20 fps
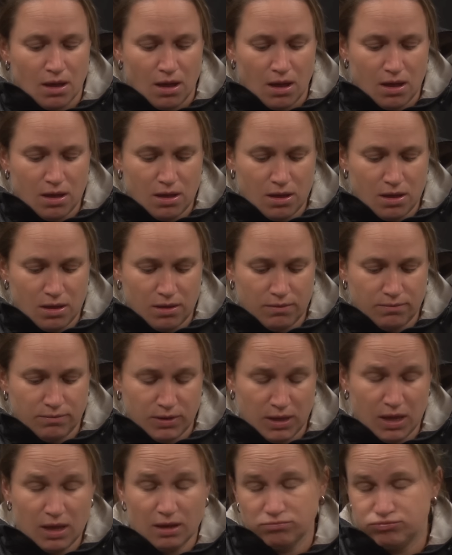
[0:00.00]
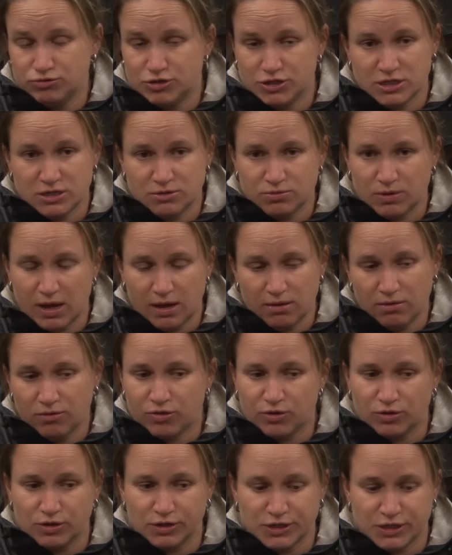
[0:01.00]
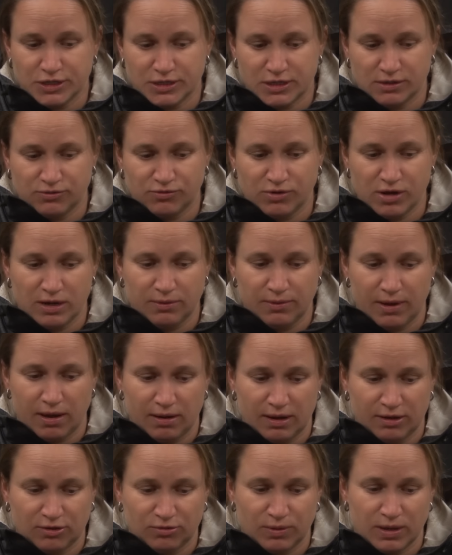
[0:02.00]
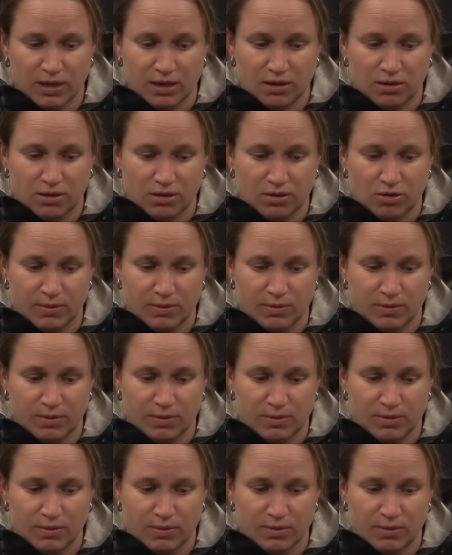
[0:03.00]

Yeah, she did well. I thought she did really well last week,